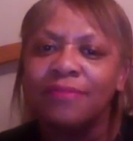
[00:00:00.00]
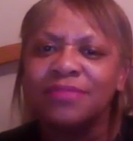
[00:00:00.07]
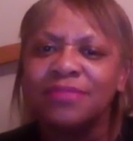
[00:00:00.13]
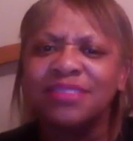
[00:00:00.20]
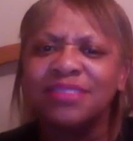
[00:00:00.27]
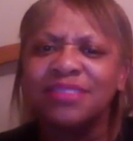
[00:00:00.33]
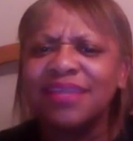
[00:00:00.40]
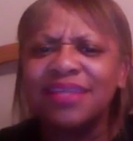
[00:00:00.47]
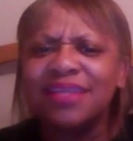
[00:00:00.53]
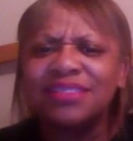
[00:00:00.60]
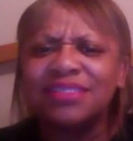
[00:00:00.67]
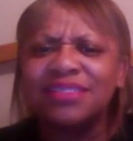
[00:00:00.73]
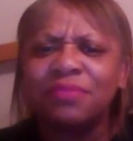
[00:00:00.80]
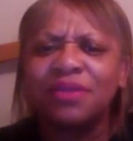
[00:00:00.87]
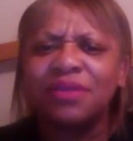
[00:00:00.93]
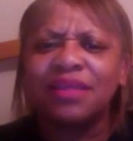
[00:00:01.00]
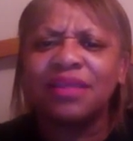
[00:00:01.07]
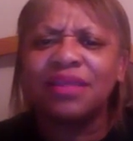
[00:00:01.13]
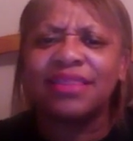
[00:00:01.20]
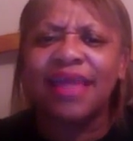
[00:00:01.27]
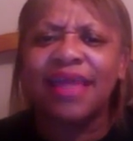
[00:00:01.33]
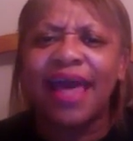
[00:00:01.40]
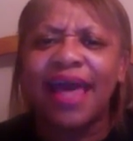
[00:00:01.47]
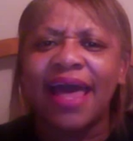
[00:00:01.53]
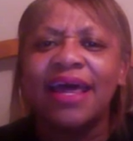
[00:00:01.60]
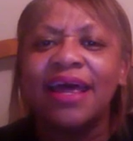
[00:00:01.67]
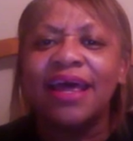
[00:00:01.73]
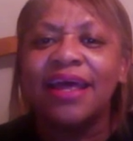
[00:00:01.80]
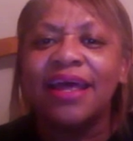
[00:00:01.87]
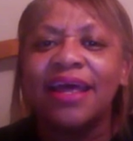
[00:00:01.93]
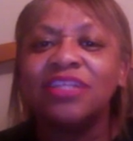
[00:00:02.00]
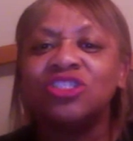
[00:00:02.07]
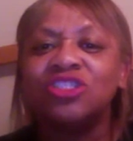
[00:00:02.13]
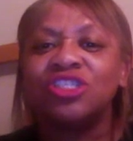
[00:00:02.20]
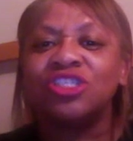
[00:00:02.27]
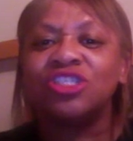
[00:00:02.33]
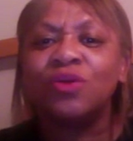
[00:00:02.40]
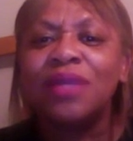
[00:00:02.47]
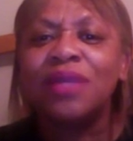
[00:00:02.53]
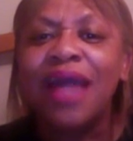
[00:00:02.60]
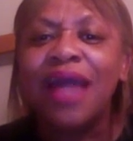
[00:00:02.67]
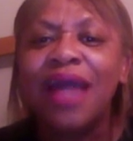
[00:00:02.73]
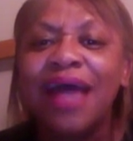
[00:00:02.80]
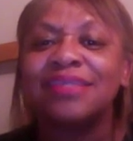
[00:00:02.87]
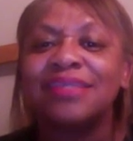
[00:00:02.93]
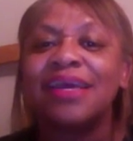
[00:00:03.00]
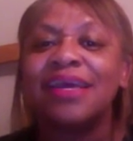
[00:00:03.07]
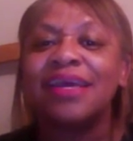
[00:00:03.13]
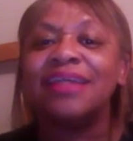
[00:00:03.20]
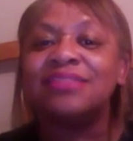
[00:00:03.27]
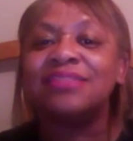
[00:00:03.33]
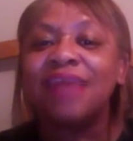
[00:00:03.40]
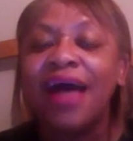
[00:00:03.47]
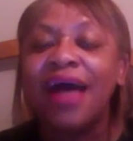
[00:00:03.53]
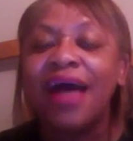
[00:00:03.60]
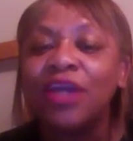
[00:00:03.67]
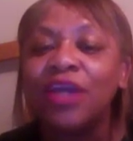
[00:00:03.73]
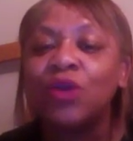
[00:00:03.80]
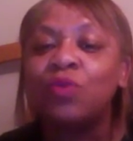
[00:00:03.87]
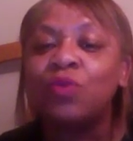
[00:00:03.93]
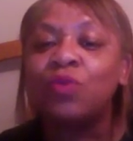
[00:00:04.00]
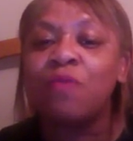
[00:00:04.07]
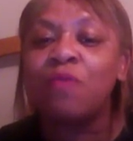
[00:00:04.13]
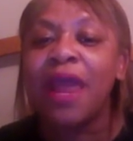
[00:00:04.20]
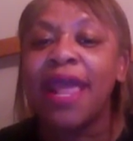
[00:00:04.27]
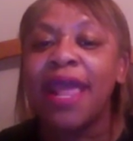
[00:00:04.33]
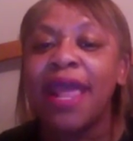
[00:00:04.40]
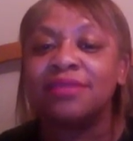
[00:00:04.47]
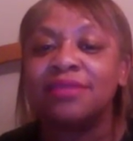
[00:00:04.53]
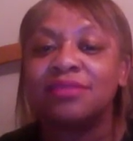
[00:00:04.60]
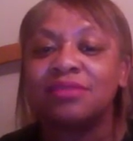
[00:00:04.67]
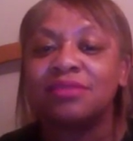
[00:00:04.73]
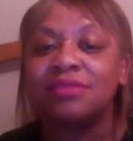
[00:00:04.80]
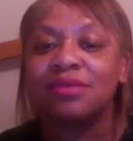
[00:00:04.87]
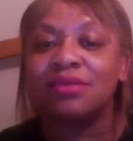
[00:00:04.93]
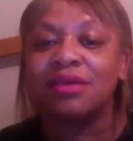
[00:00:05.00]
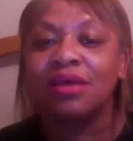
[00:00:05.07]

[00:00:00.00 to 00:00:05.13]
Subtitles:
to say something like that and generalize an entire race